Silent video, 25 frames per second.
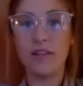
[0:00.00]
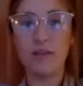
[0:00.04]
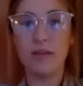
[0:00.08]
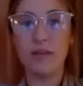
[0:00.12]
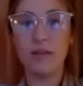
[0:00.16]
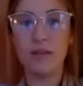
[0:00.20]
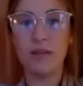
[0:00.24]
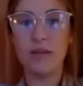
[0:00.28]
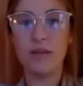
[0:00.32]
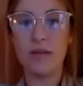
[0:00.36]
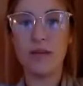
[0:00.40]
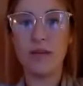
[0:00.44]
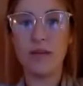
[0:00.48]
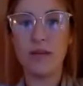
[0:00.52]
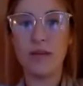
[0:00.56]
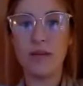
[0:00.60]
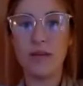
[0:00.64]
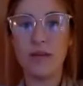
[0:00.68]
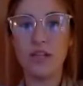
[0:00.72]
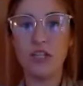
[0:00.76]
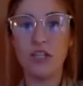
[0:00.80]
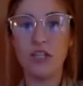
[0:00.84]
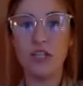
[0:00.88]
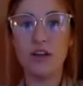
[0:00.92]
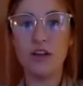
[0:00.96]
limited by my
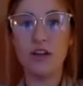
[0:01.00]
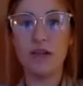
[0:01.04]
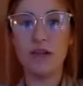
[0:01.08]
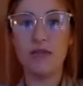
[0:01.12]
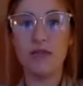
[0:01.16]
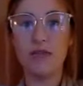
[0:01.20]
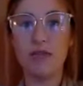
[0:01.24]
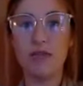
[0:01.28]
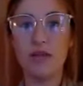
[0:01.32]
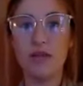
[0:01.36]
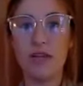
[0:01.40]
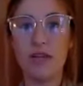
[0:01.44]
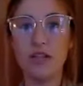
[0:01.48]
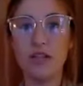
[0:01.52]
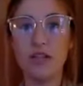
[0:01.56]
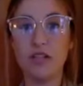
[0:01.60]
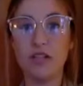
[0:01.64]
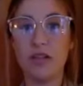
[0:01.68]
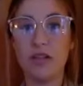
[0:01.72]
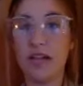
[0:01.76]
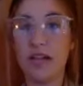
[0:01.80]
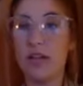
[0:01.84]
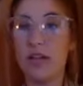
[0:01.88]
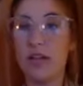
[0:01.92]
geographic location.